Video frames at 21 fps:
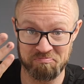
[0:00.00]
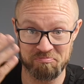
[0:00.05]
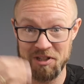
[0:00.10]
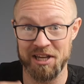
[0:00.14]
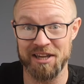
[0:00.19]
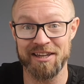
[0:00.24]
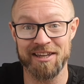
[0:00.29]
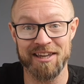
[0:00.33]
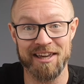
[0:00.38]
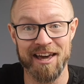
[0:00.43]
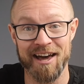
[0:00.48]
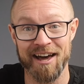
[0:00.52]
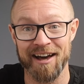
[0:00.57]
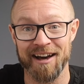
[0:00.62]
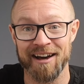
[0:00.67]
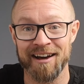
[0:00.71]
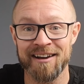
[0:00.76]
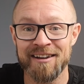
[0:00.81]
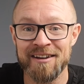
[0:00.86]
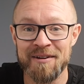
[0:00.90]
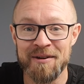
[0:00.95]
yeah,
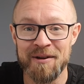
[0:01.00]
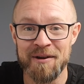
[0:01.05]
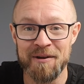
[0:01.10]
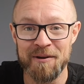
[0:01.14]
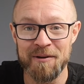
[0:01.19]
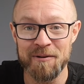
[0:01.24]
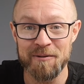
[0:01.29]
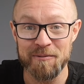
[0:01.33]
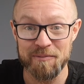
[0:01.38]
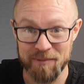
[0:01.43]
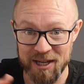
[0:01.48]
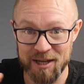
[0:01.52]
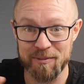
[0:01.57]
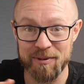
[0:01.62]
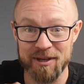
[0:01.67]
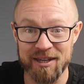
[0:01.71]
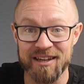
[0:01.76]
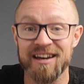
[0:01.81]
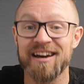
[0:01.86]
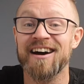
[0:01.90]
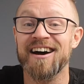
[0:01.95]

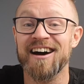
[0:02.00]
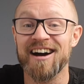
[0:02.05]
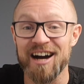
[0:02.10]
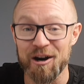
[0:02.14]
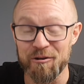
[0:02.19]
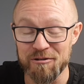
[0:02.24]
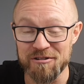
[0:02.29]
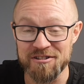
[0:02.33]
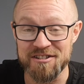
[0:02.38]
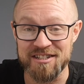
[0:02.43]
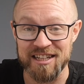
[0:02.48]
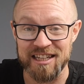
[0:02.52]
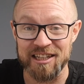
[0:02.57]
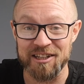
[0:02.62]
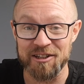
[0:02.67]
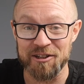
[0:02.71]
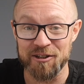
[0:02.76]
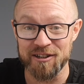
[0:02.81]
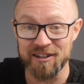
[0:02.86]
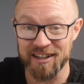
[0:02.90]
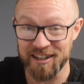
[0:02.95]
maybe I will see
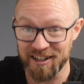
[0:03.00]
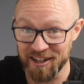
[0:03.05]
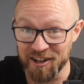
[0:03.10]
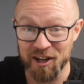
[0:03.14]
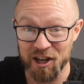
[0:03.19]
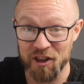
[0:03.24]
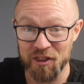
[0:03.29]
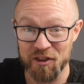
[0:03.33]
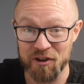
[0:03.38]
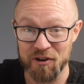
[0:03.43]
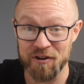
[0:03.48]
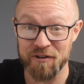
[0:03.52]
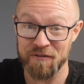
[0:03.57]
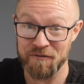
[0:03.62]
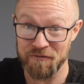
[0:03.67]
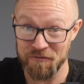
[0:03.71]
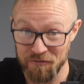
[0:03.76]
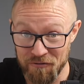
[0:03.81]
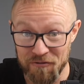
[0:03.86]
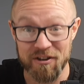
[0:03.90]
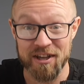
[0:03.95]
you in another
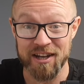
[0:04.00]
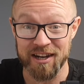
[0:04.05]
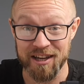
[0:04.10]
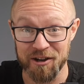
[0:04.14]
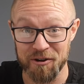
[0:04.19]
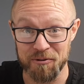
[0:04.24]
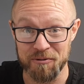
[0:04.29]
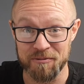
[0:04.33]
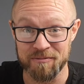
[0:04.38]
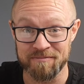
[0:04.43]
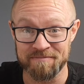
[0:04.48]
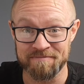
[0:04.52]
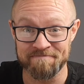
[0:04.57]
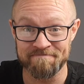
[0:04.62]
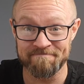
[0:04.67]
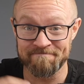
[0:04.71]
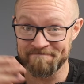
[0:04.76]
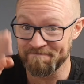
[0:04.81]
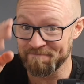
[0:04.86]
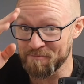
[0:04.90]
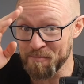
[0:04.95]
video.
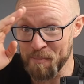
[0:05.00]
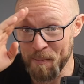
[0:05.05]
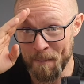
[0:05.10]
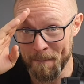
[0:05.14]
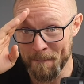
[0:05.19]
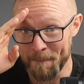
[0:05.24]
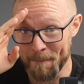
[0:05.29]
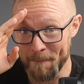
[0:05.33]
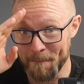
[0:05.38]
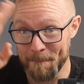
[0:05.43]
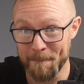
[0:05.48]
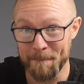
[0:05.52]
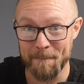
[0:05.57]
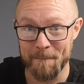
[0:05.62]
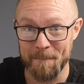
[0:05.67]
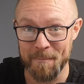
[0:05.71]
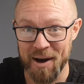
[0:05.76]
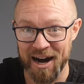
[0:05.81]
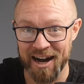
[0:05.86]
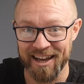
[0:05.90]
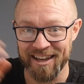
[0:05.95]

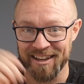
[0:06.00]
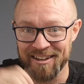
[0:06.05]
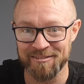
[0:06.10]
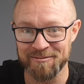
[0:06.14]
Bye.